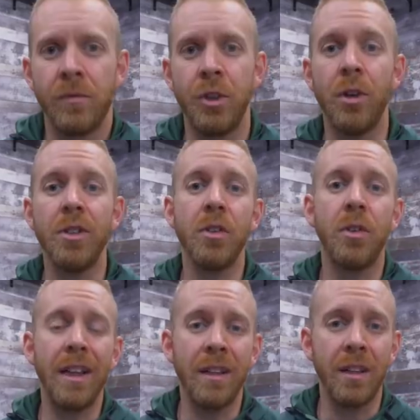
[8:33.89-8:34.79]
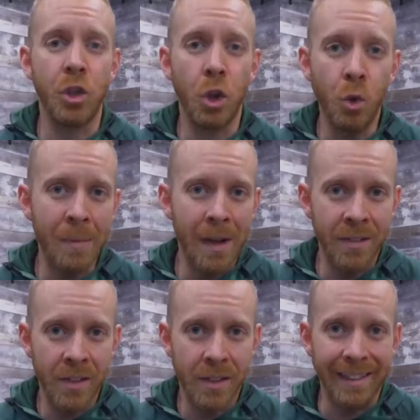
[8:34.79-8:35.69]
You also, in the 2
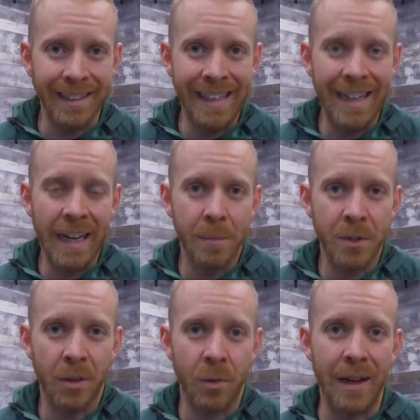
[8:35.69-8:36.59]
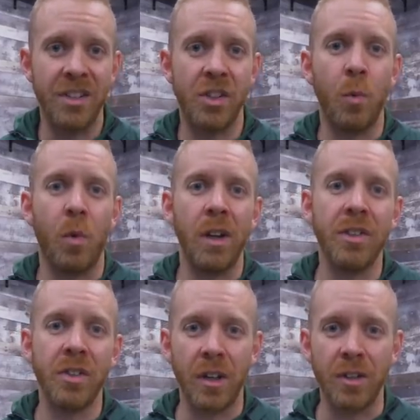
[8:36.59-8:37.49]
months leading up to the race, you want to
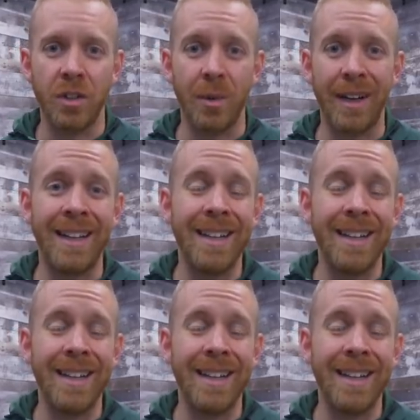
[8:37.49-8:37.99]
start doing